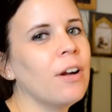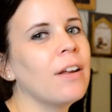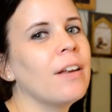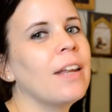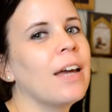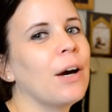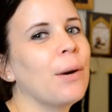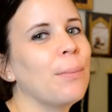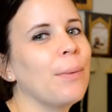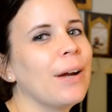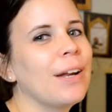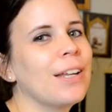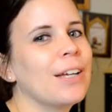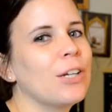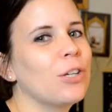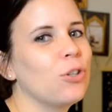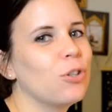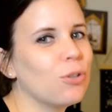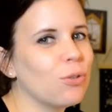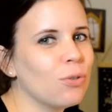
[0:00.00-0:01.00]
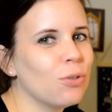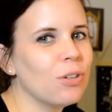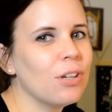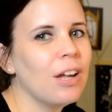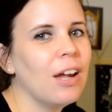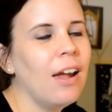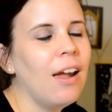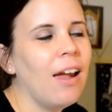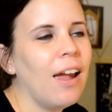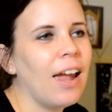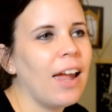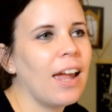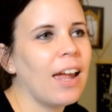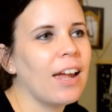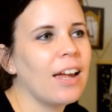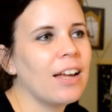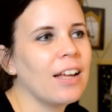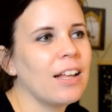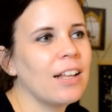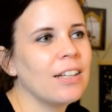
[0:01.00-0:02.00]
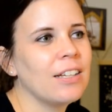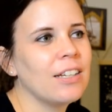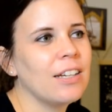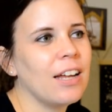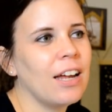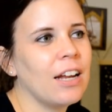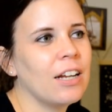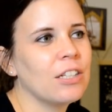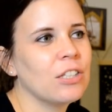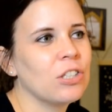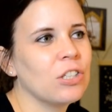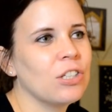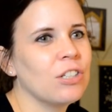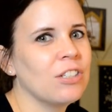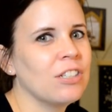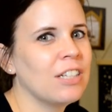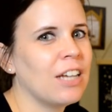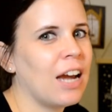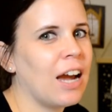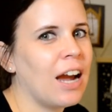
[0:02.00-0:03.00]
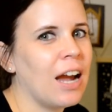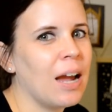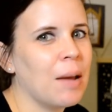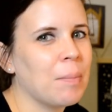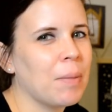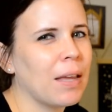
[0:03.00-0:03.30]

And now I'm writing adult, and at a certain time,